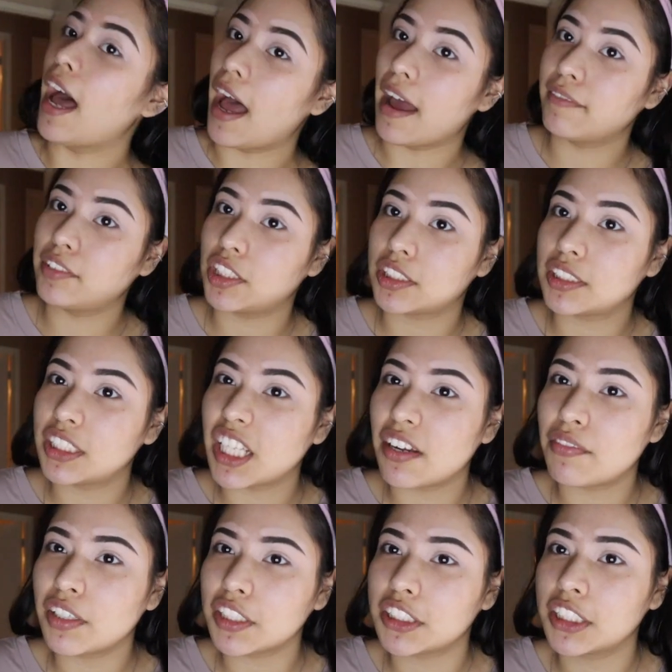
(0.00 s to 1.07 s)
I've just
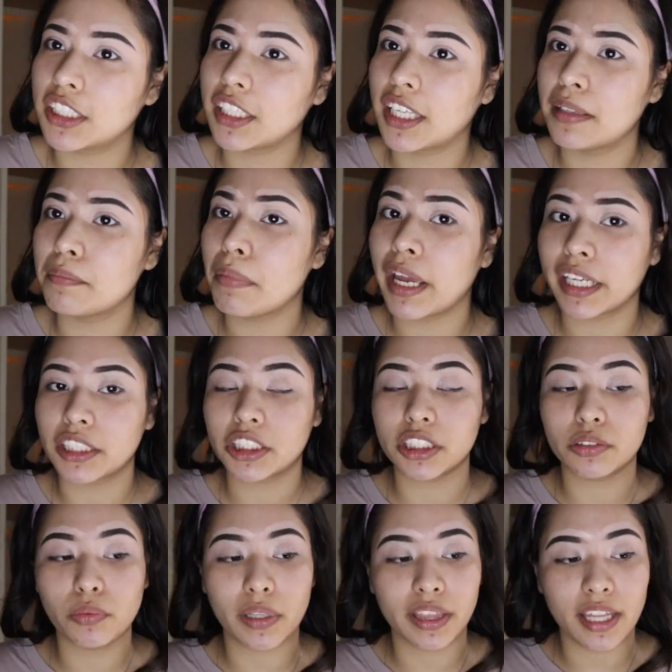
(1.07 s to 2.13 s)
never taken
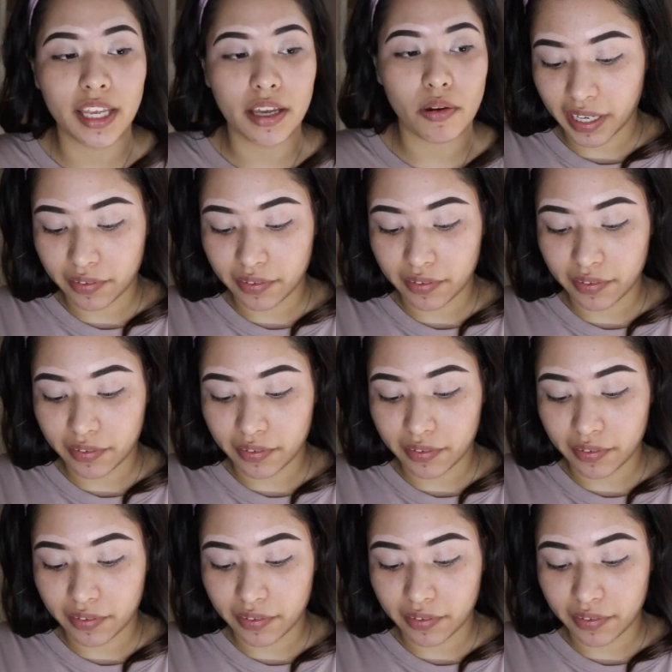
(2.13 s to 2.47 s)
pictures with it.